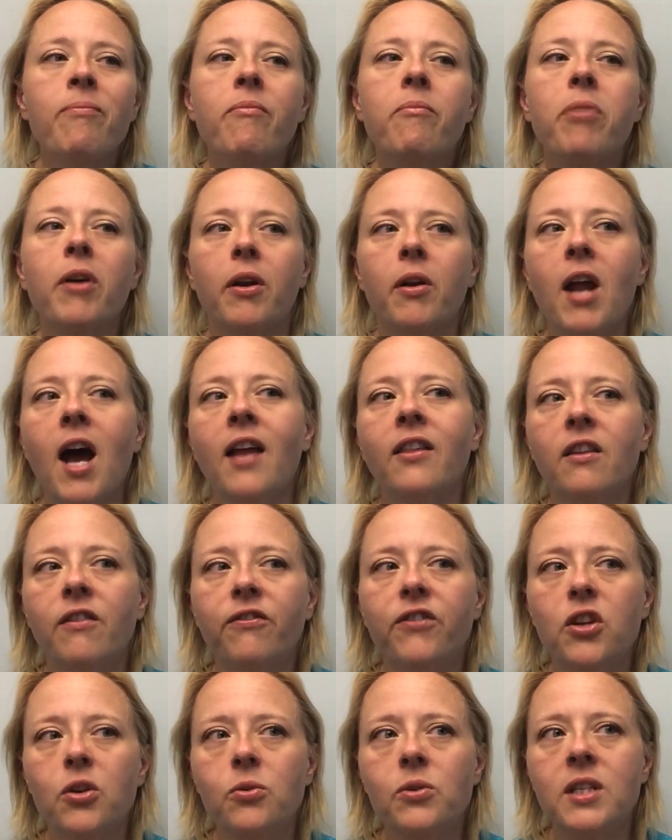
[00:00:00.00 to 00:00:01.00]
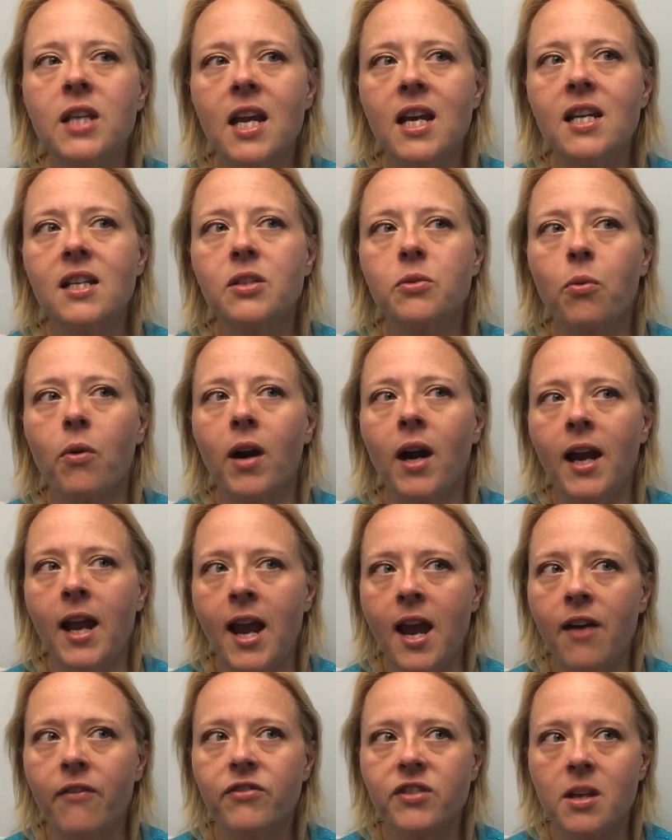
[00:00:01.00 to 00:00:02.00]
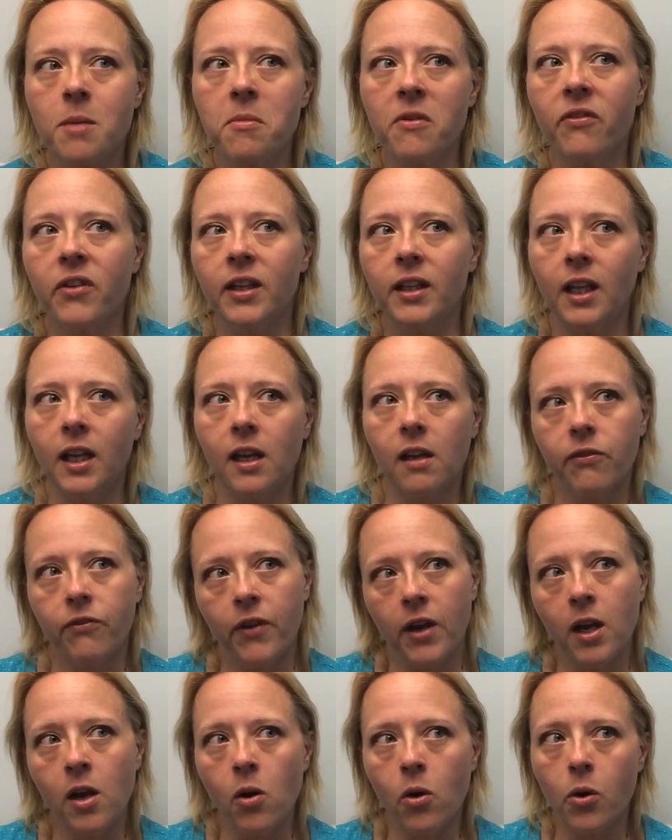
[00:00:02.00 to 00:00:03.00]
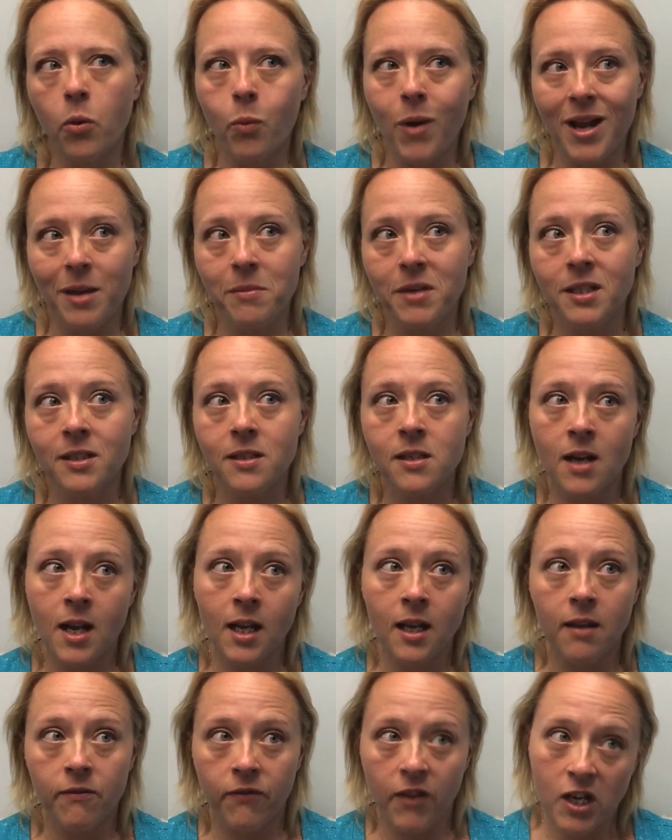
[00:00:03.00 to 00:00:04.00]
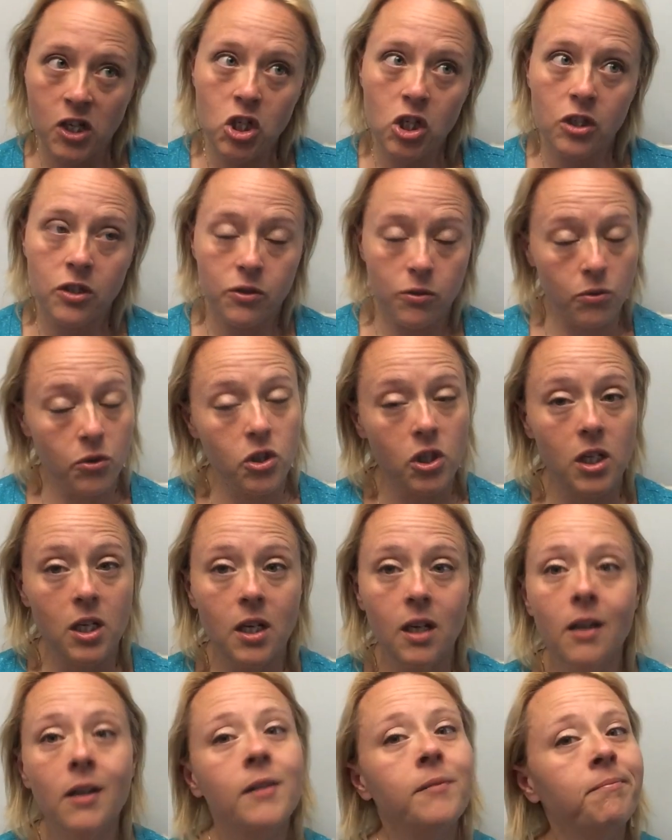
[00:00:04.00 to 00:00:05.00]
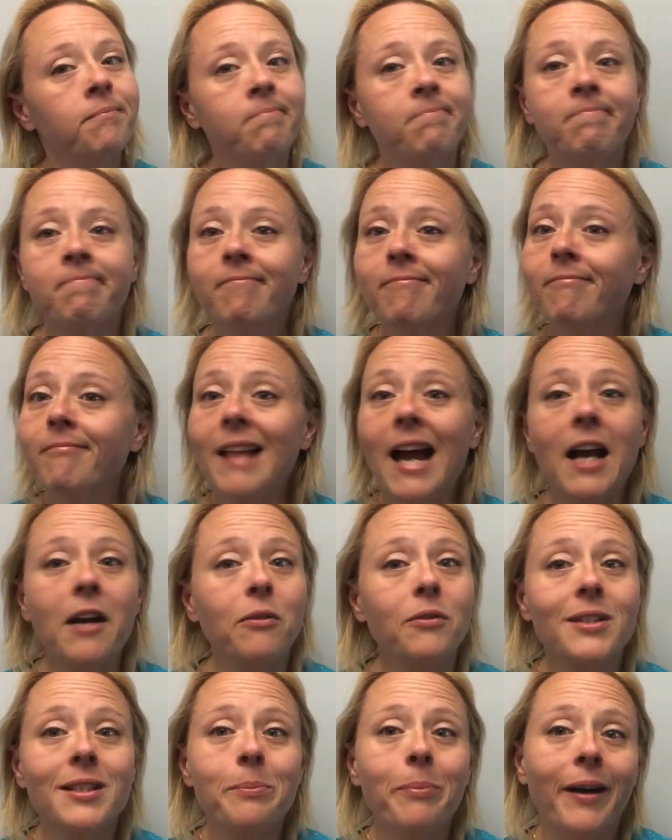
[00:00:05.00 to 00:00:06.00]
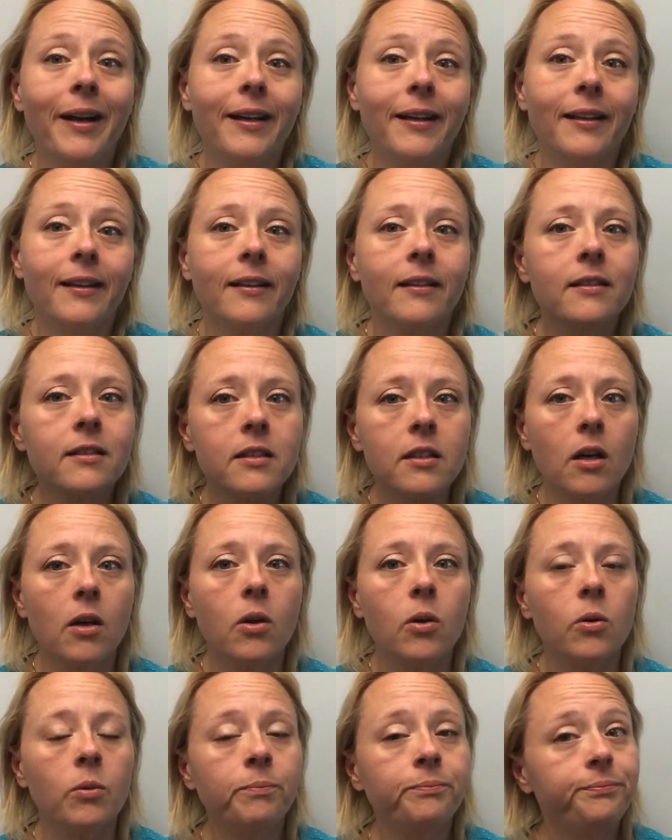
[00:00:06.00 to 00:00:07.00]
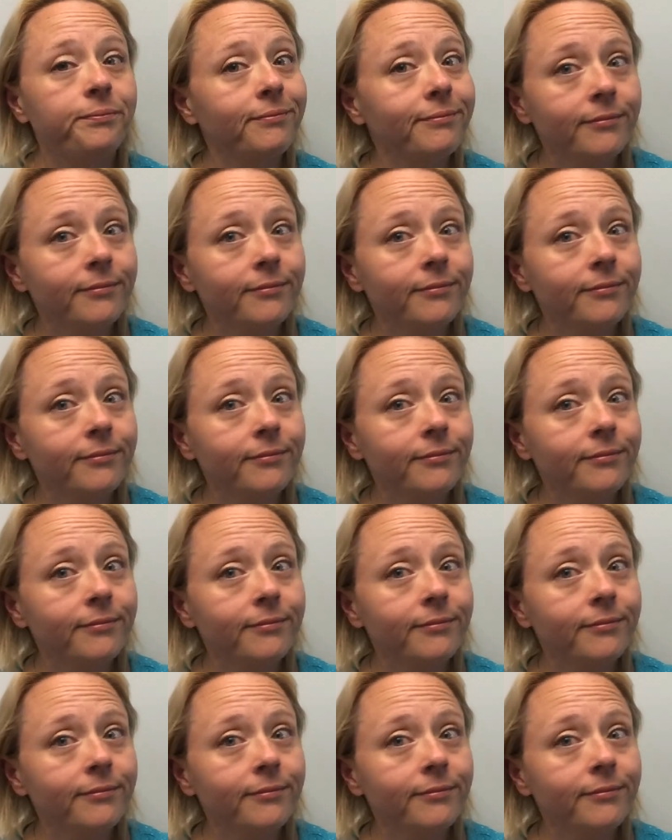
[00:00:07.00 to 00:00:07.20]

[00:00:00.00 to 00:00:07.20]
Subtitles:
But on the few days where I have some of it, like if I go to Wegmans and I get veggie sushi, I don't spike. So,